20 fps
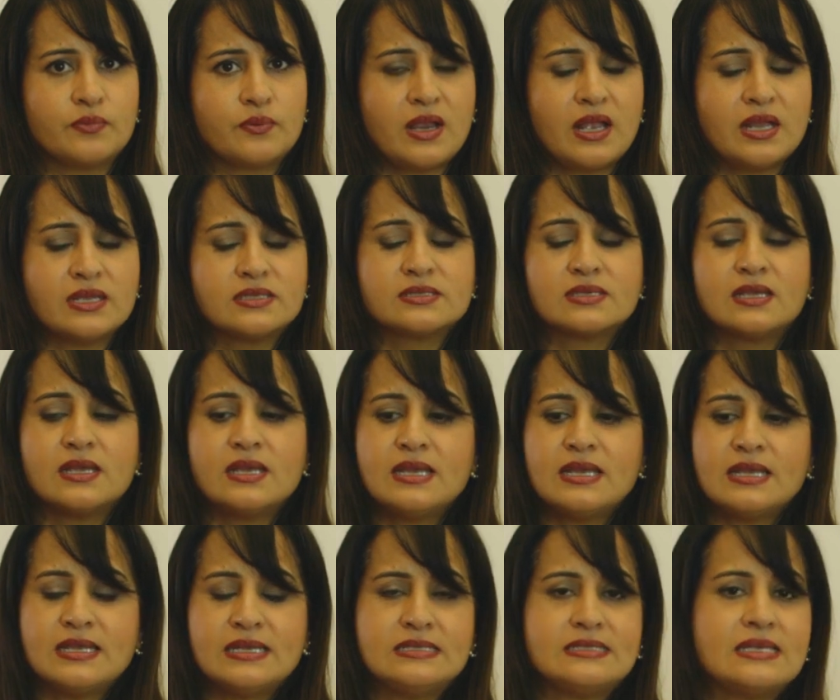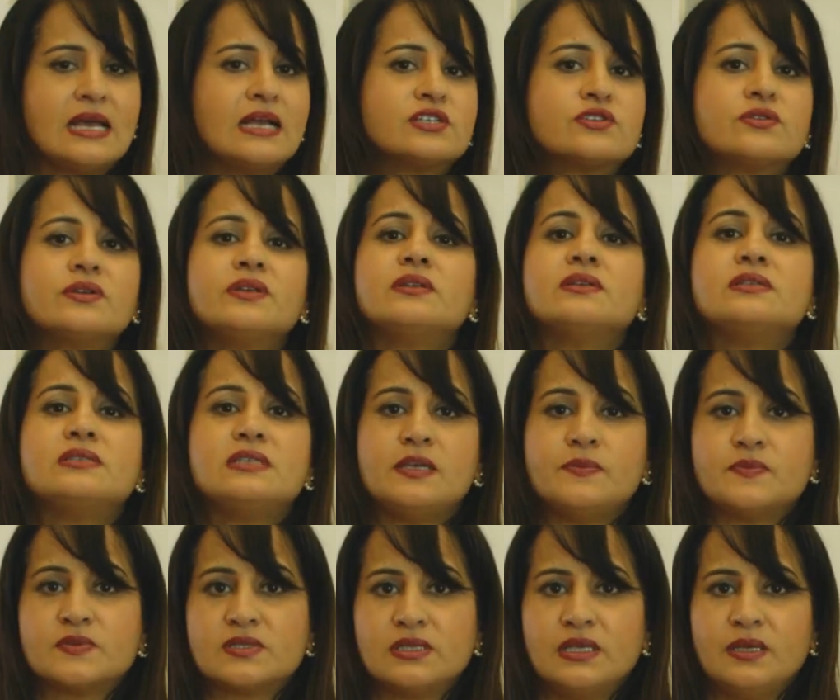pressed, it's actually in a
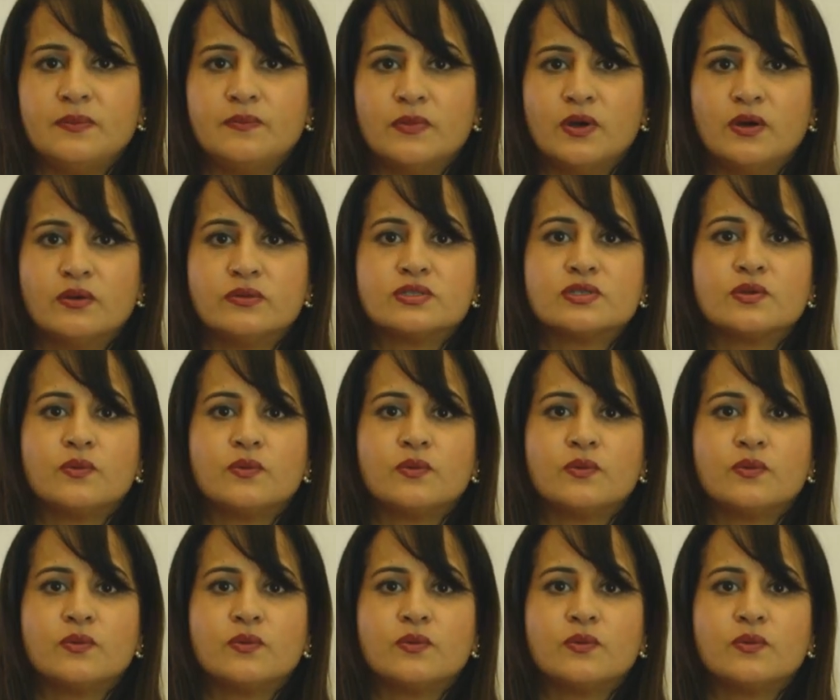deep sleep mode.